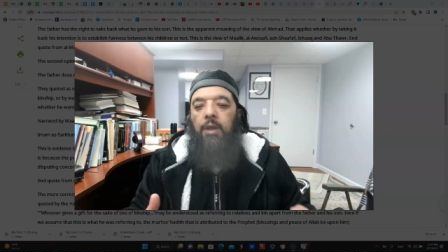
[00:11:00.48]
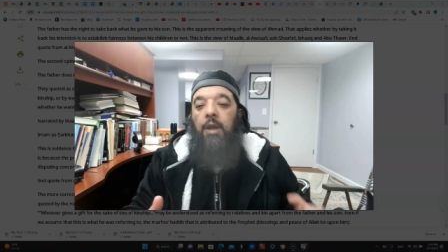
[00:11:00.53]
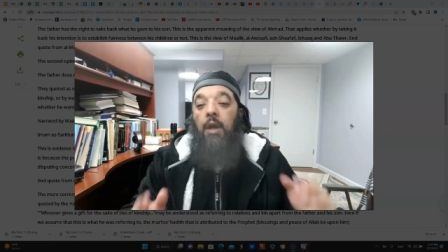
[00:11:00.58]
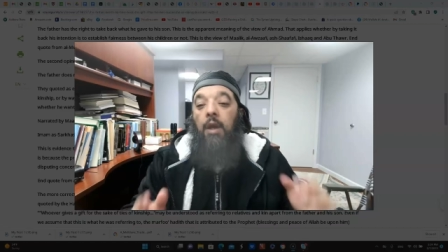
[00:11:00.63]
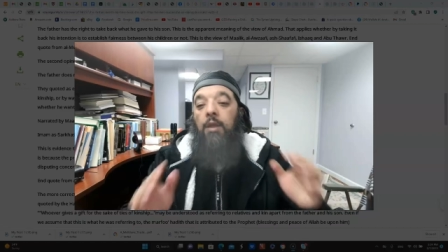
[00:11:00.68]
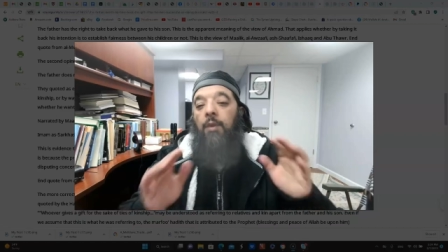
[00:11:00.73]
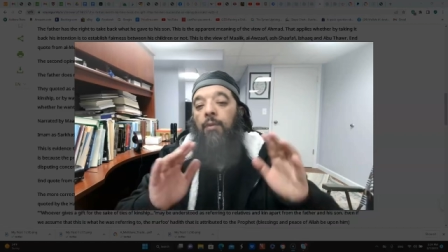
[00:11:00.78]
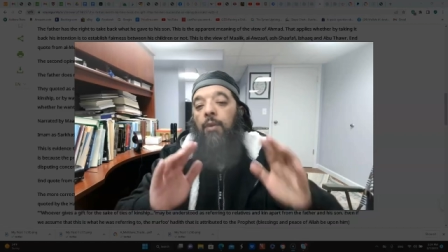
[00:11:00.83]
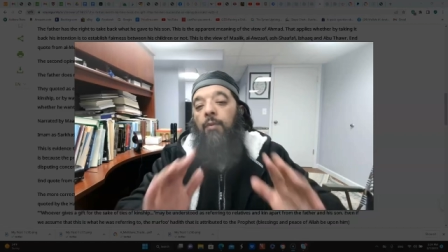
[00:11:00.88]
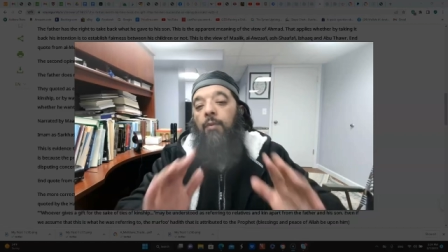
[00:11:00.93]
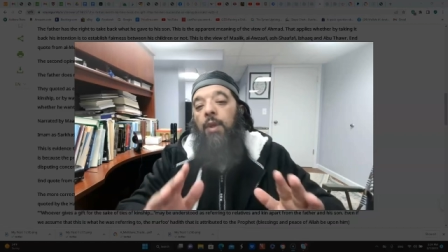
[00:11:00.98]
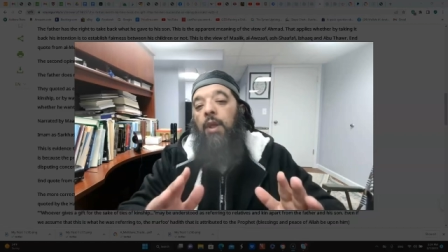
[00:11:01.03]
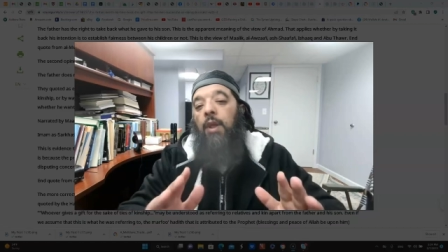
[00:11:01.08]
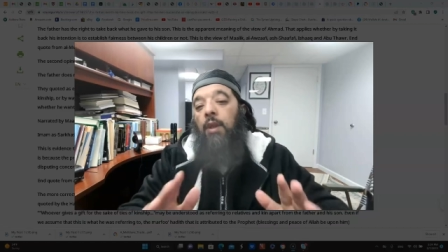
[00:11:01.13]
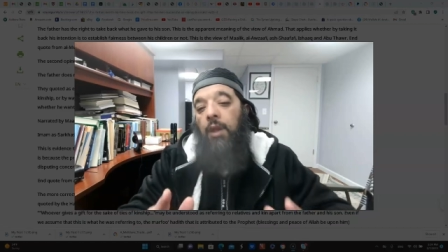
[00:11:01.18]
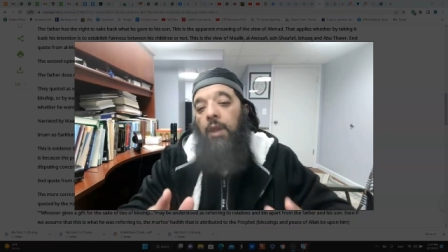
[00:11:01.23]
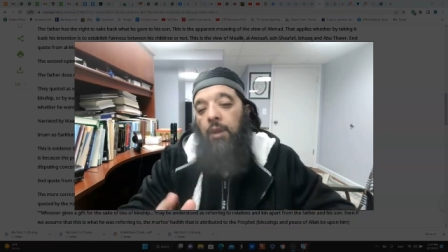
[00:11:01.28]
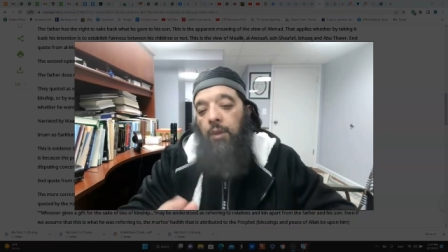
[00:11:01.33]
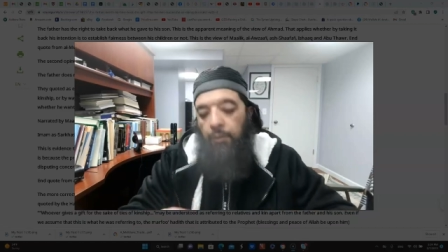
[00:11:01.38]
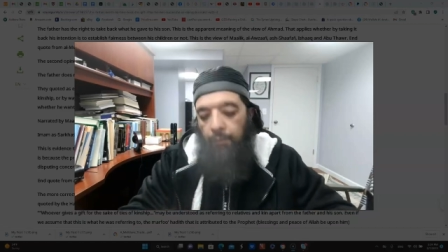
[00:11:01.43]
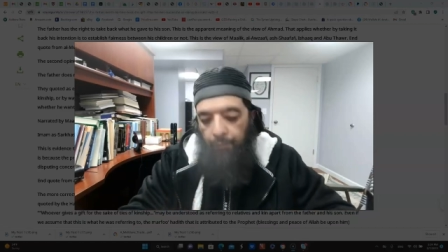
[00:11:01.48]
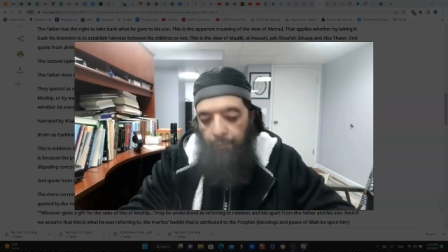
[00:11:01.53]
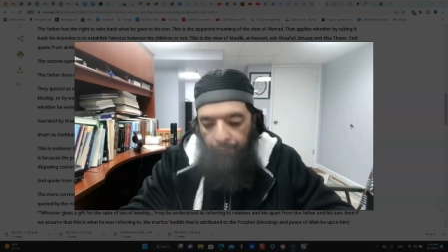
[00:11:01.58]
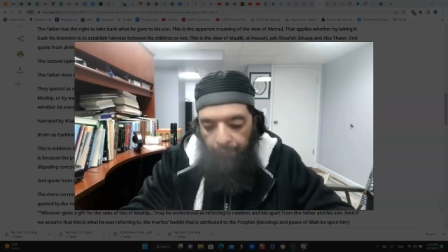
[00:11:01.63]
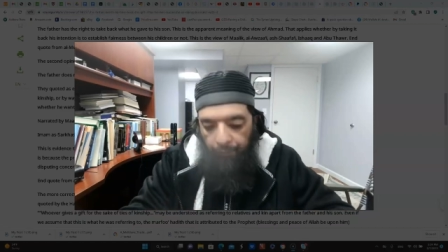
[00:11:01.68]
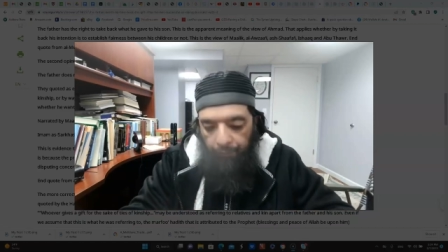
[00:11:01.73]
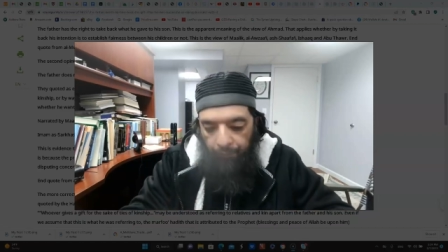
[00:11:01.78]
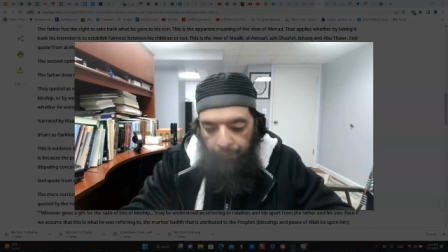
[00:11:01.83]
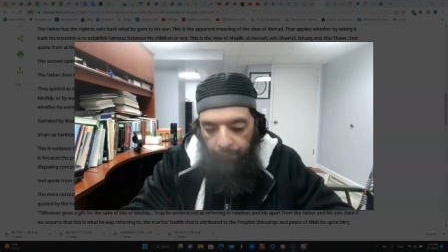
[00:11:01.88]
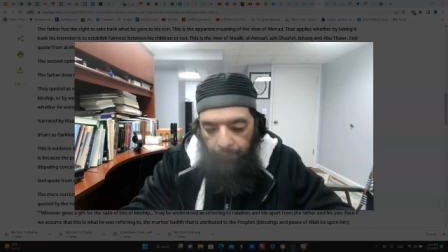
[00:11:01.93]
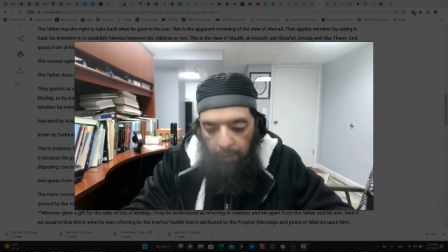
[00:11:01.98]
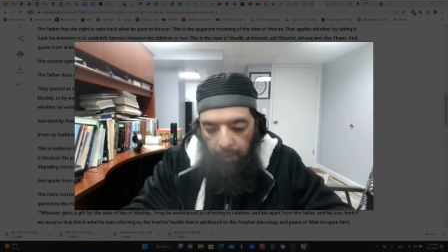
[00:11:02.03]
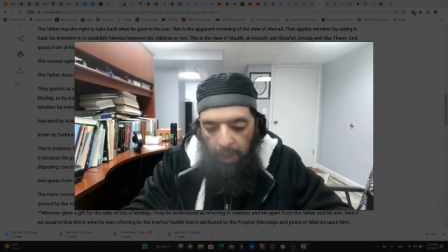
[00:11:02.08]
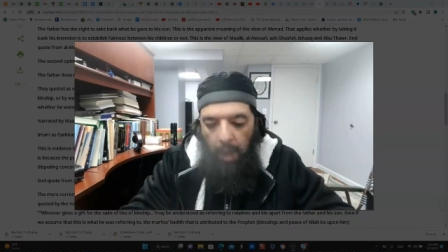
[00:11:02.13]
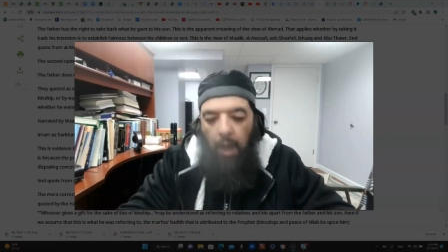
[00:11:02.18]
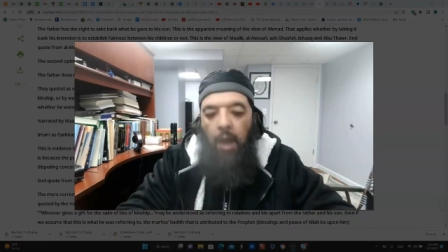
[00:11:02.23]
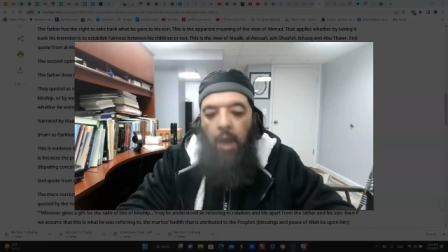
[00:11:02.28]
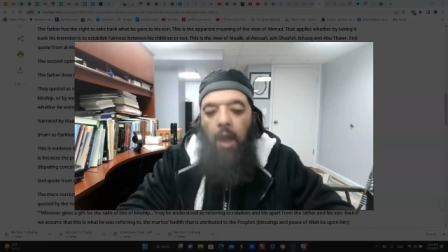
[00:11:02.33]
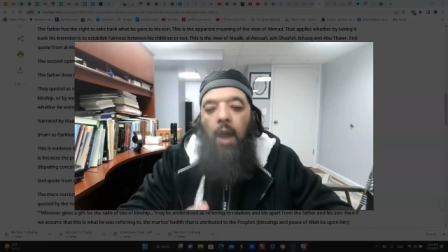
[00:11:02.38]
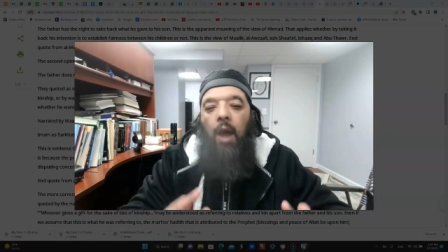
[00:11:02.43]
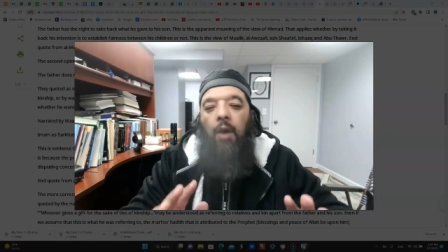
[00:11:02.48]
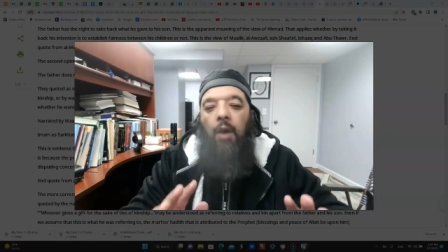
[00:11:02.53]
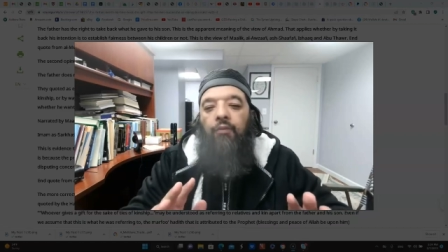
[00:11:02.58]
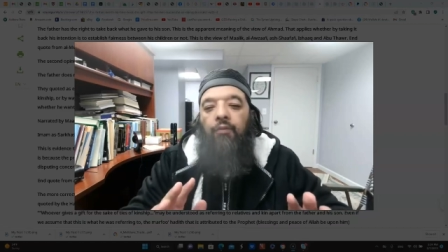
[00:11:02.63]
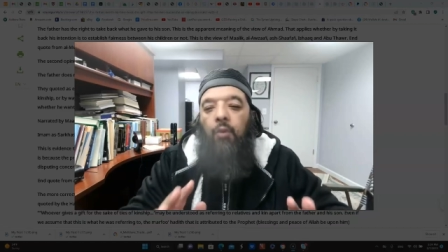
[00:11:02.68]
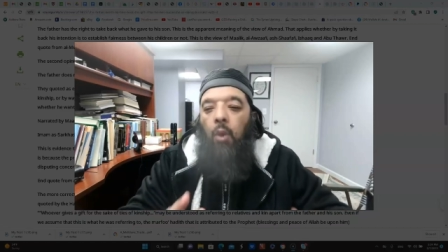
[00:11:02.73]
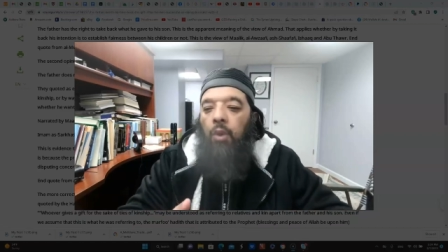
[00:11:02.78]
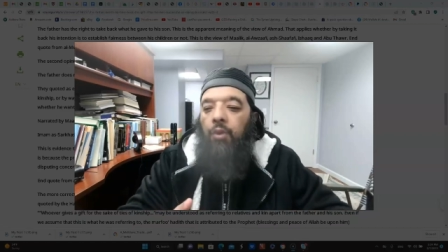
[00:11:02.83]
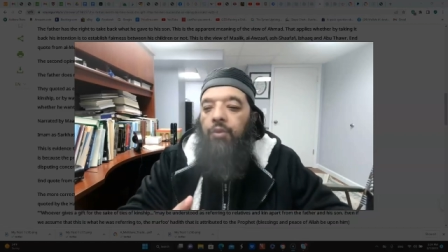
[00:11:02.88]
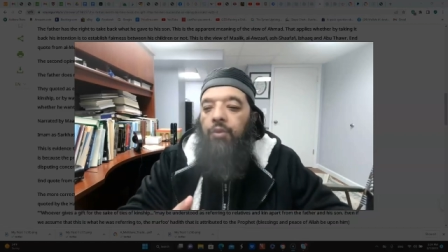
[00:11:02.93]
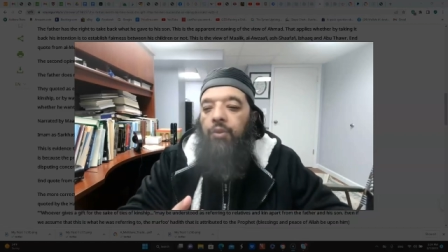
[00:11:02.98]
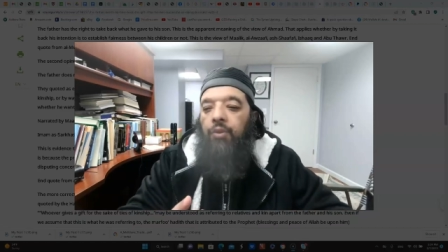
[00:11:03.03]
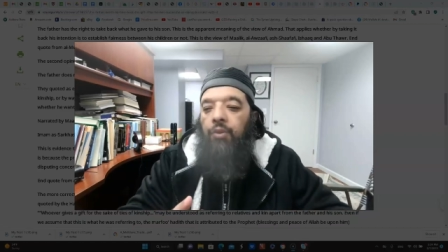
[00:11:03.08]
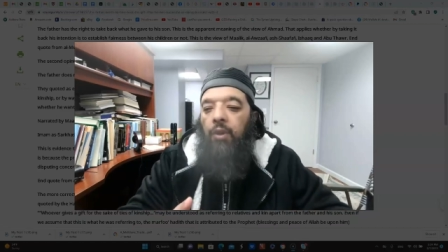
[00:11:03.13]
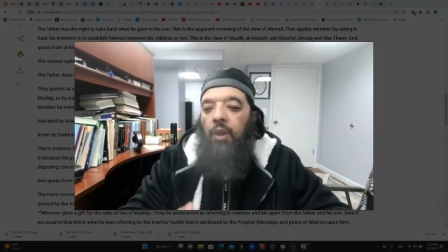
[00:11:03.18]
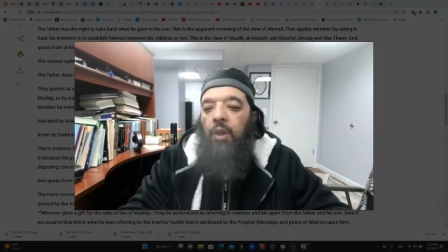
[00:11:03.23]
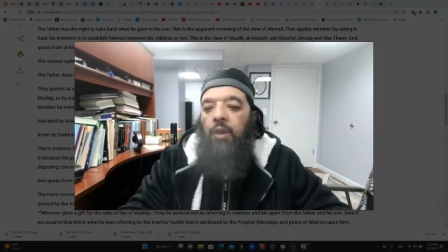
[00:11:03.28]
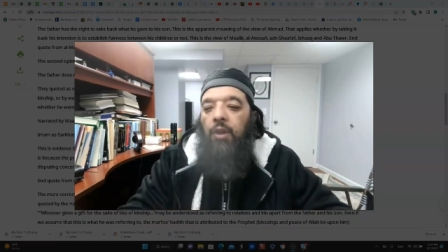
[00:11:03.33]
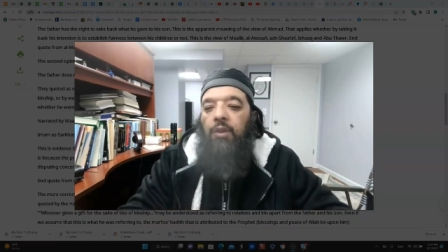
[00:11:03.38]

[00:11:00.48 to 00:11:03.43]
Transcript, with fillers: Now, let me be clear. Of course,